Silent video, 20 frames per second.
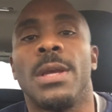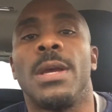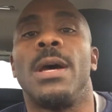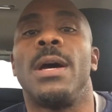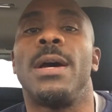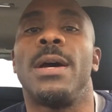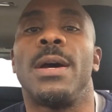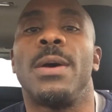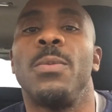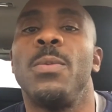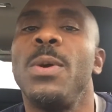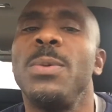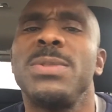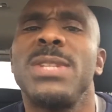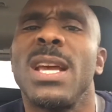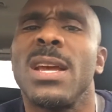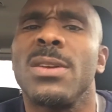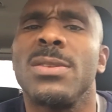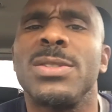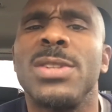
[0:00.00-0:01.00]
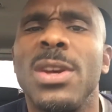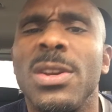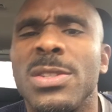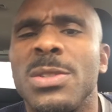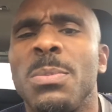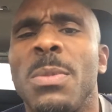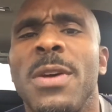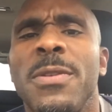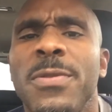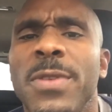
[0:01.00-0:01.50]
what was I going to talk to
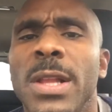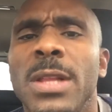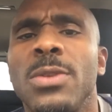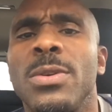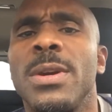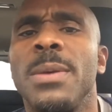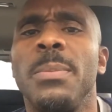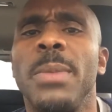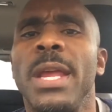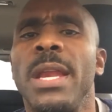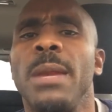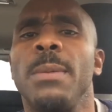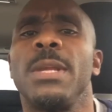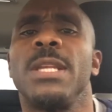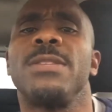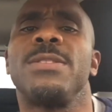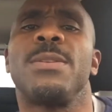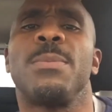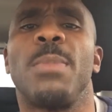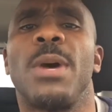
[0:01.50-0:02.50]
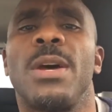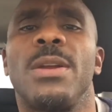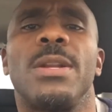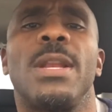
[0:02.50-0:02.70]
my fellow comedians about?